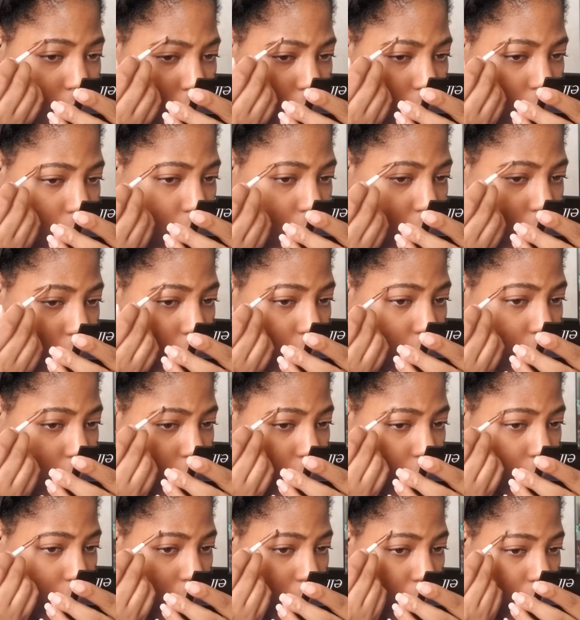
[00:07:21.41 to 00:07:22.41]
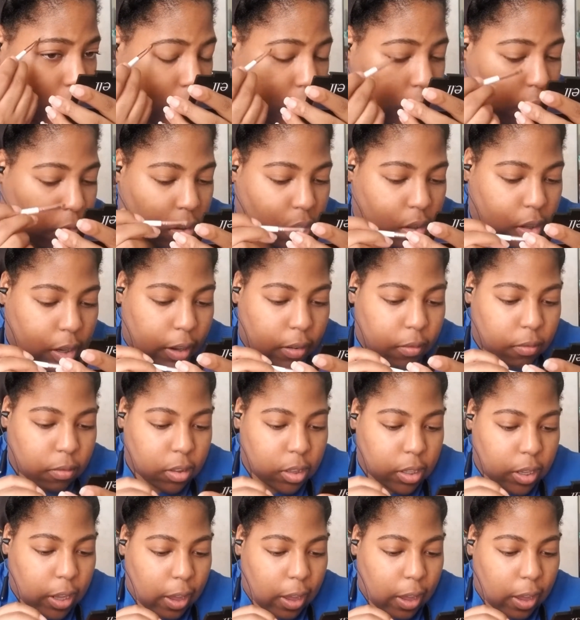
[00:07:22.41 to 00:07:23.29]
Again, correct me if I'm wrong, I really